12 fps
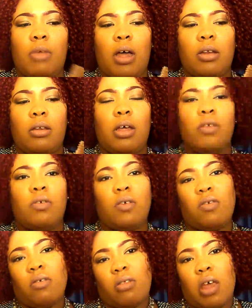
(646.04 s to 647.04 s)

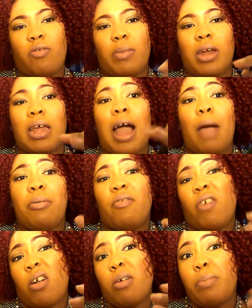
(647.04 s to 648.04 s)
They just save the money. I
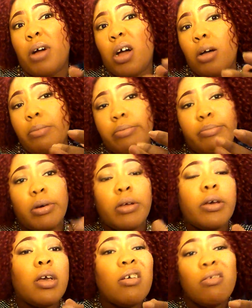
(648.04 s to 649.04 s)
prefer a pump,
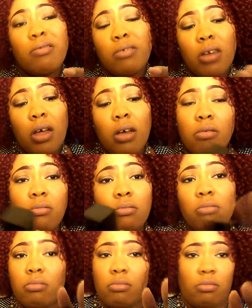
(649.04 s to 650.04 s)
but you know,
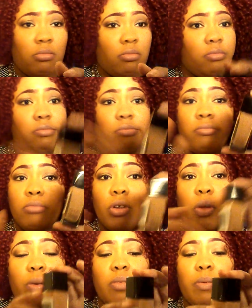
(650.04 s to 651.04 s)

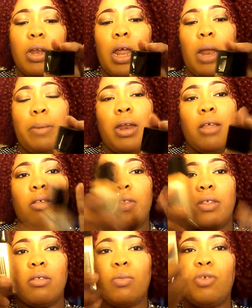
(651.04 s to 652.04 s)
you don't want to spend a lot of money, so
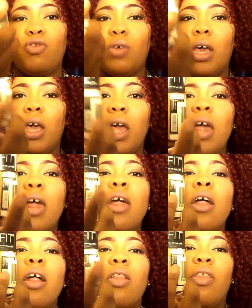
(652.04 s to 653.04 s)
this is what you get.
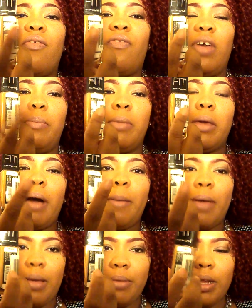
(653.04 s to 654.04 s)
The Fit Me by
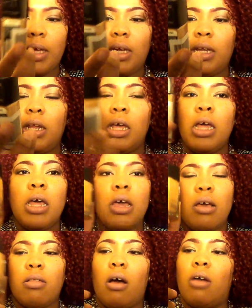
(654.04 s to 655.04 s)
Maybelline
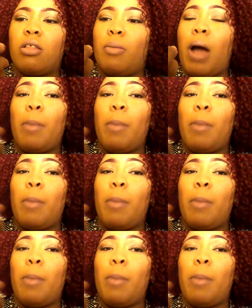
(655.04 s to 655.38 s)
is awesome.